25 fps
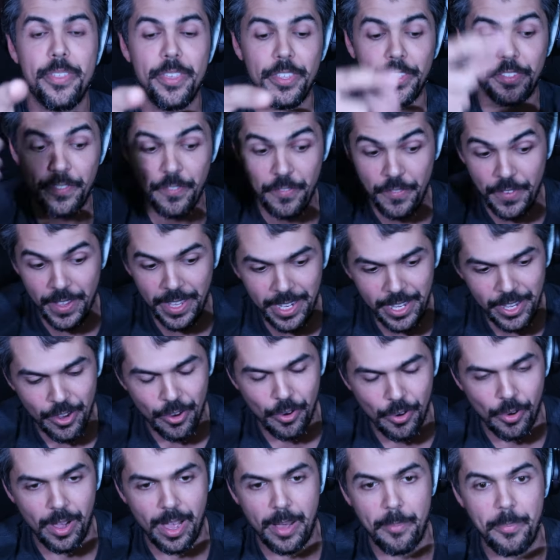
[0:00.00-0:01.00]
this
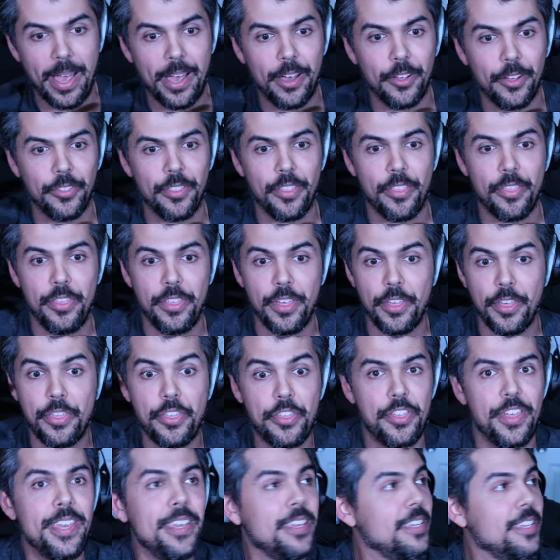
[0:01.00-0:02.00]
video about the
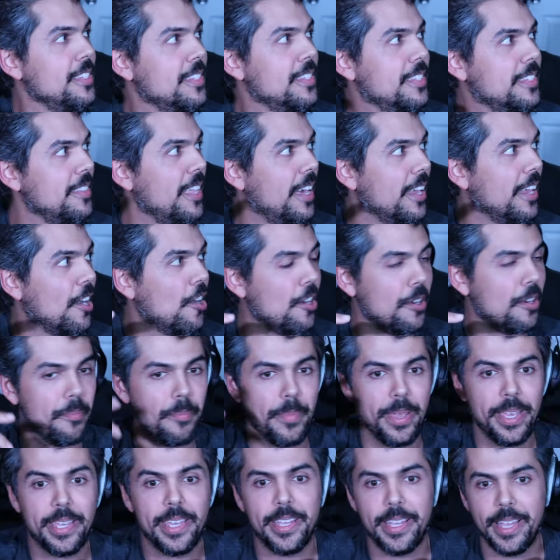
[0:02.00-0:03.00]
things that are
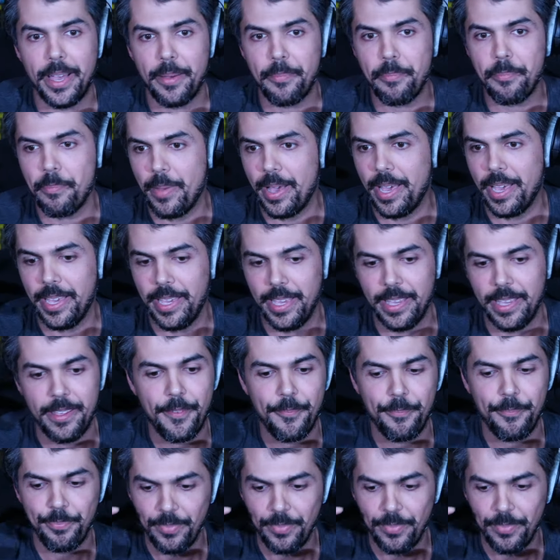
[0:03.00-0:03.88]
making up my